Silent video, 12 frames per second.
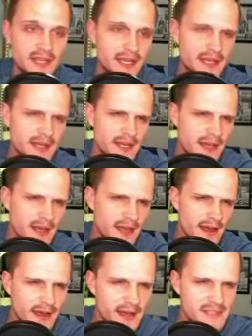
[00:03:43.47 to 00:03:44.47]
again.
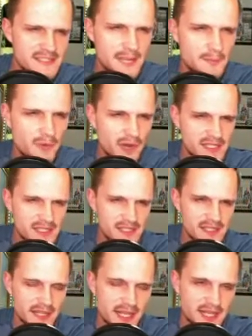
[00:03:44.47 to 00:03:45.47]
Same price
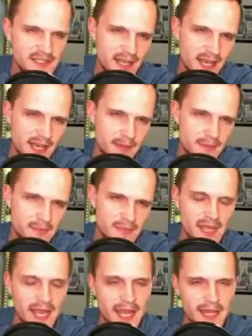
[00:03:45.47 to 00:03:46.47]
as the Knicks game,
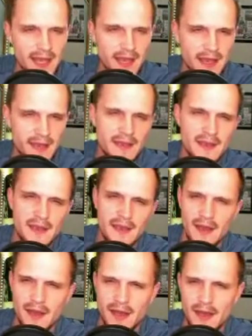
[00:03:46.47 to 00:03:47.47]
8K.
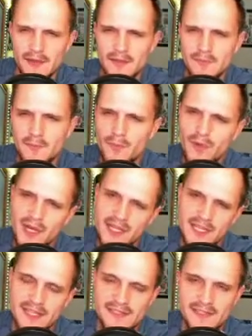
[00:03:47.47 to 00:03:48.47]
Pretty
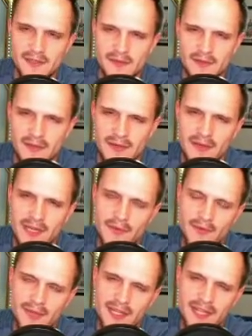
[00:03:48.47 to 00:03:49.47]
decent.
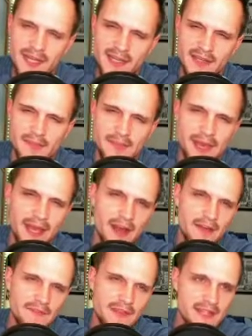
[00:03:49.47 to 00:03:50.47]
Didn't really technically pay
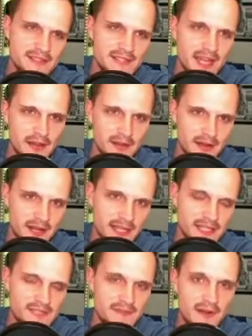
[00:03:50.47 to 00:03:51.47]
off that salary.
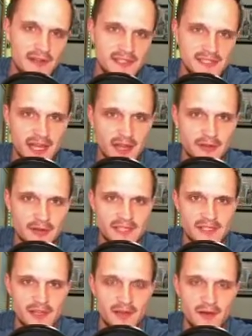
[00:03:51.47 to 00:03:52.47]
As far as
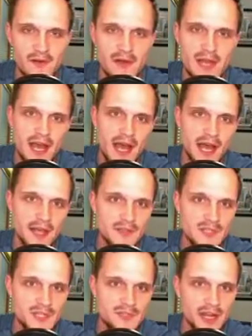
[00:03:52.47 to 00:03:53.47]
salaries go, I
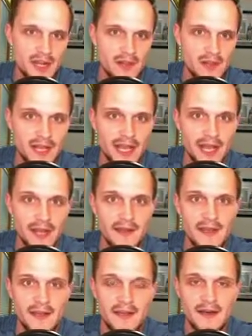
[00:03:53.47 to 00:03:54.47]
usually try to look at
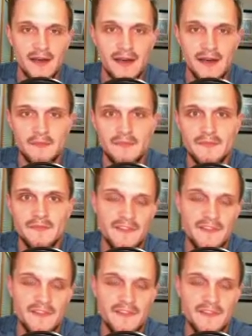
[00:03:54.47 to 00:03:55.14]
5